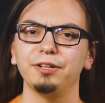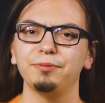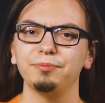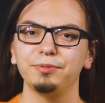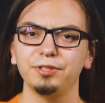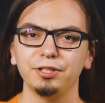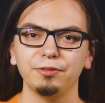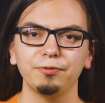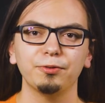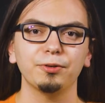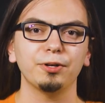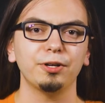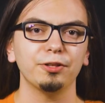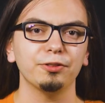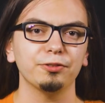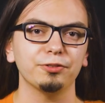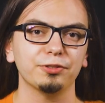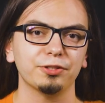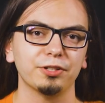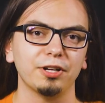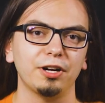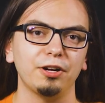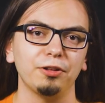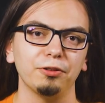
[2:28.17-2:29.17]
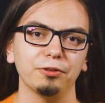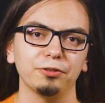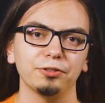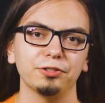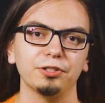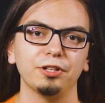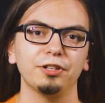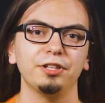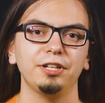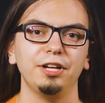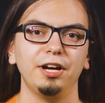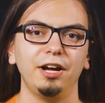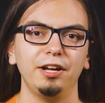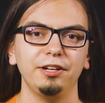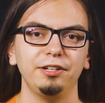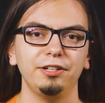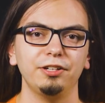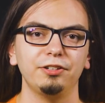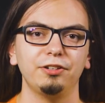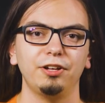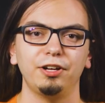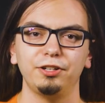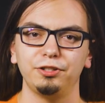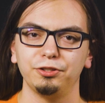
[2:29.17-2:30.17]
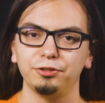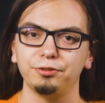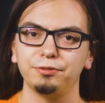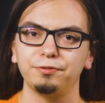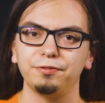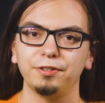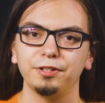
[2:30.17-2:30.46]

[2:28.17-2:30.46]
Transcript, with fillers: and several other scholars on the ideological